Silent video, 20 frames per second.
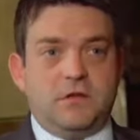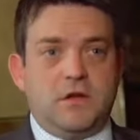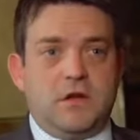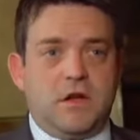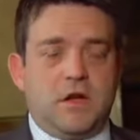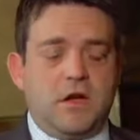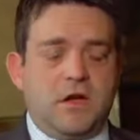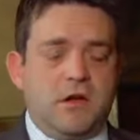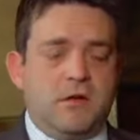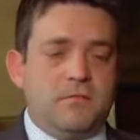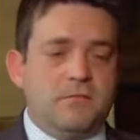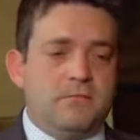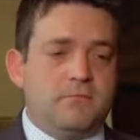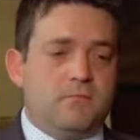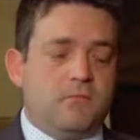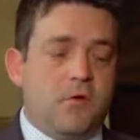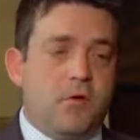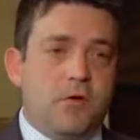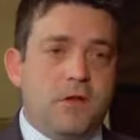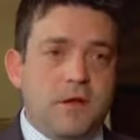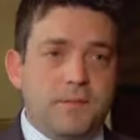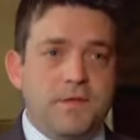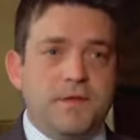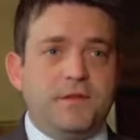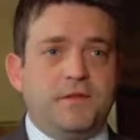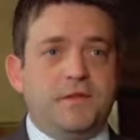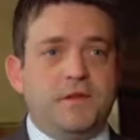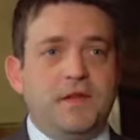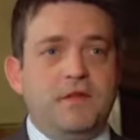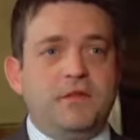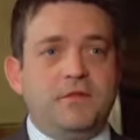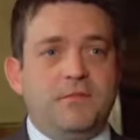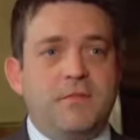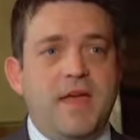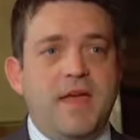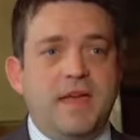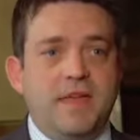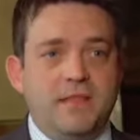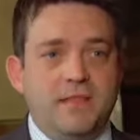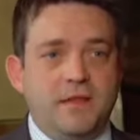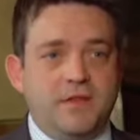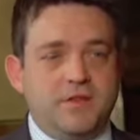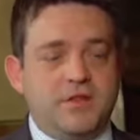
Rolling up the sleeves, making the